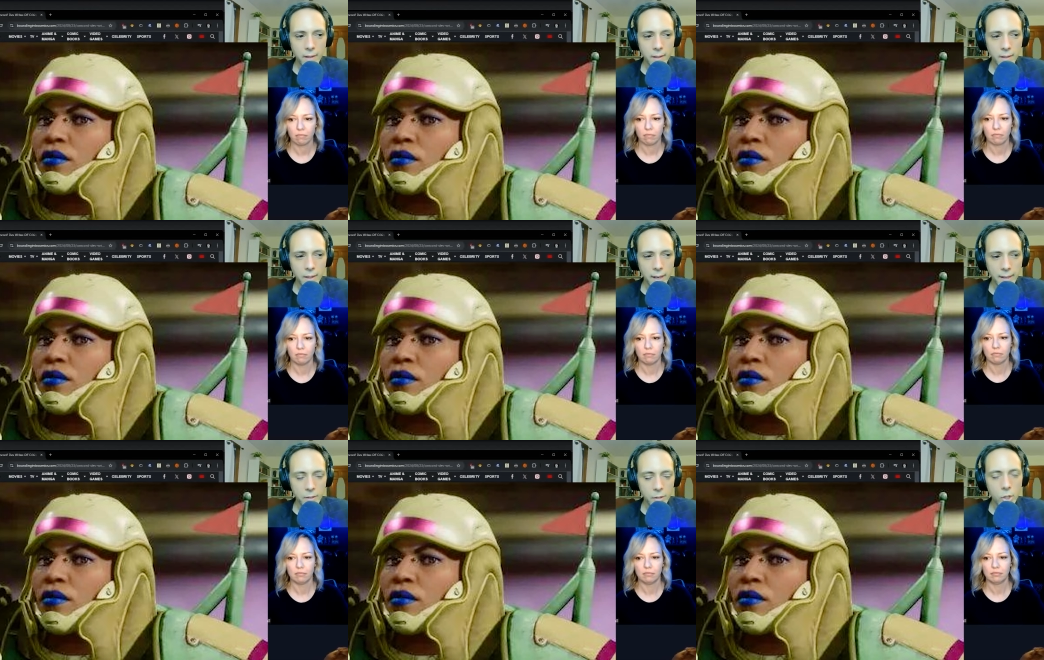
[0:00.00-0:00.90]
Speaker 1: like
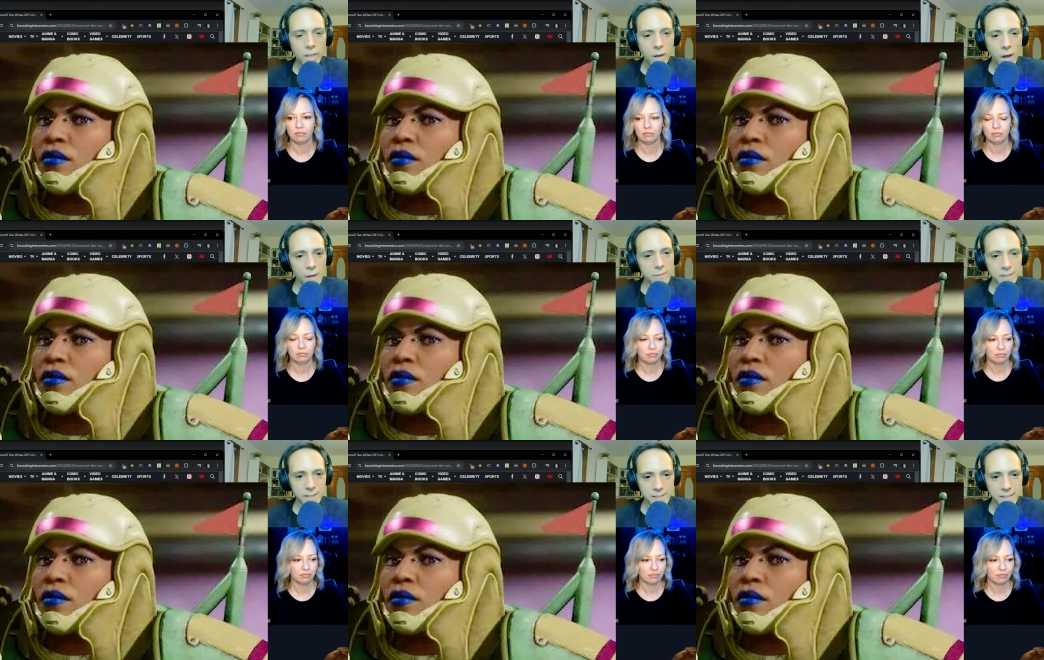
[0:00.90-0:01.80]
looking off into the
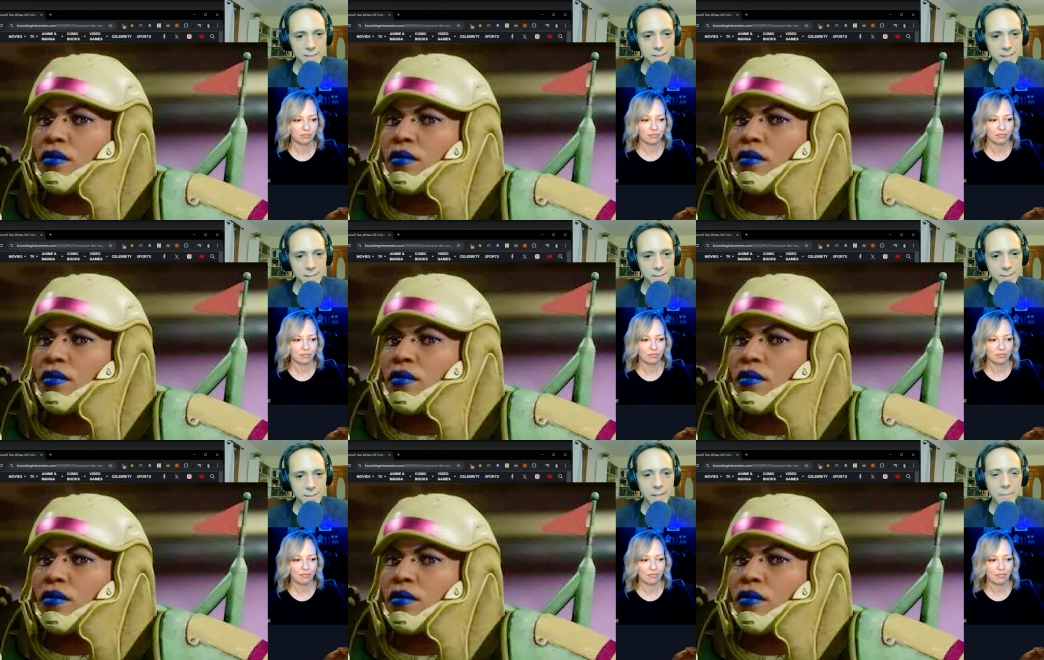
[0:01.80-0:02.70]
distance
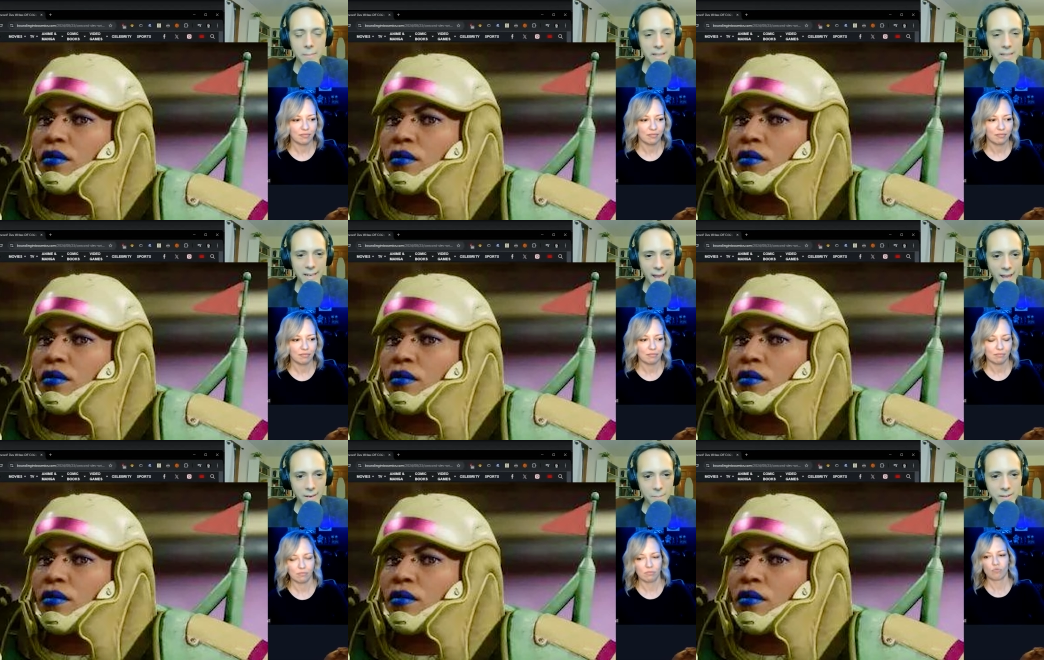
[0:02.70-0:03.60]
and meeting an
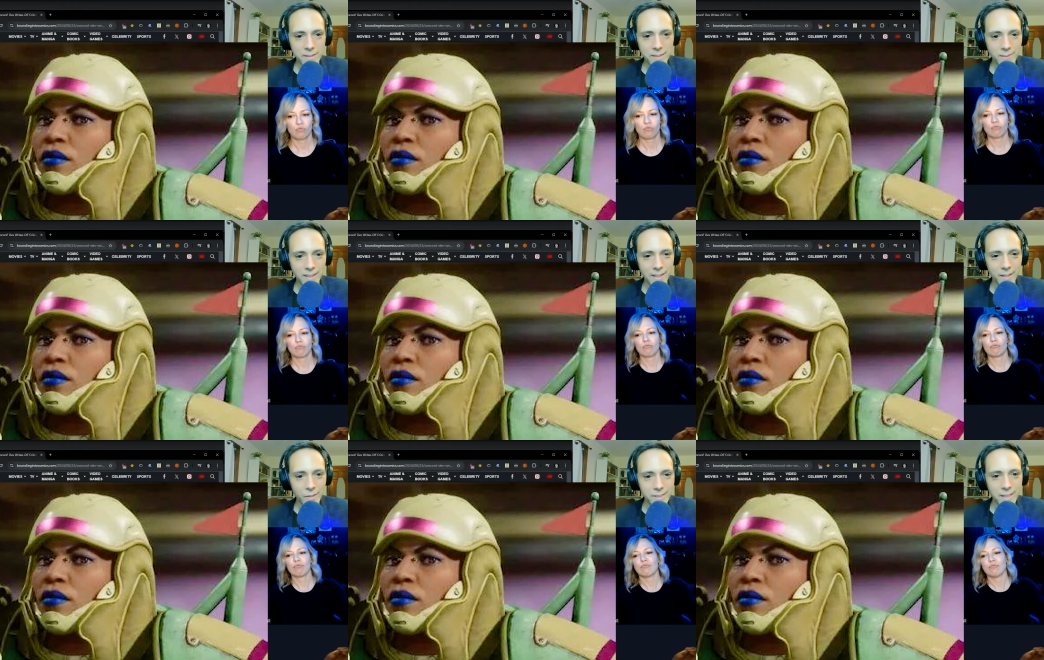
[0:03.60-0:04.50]
enemy or something. It
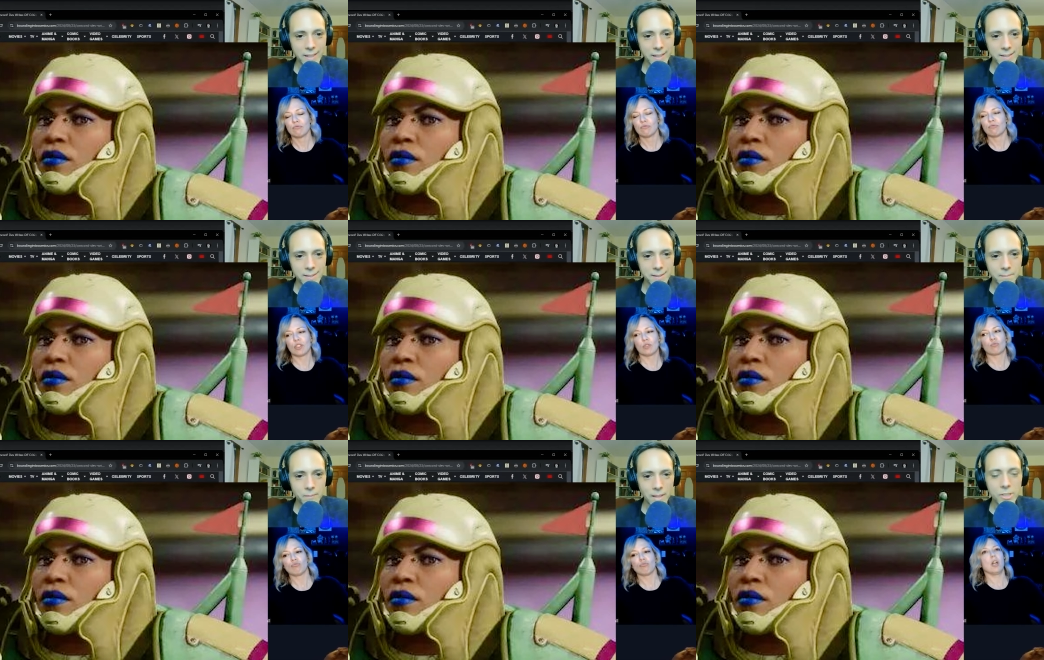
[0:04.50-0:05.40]
looks like it's like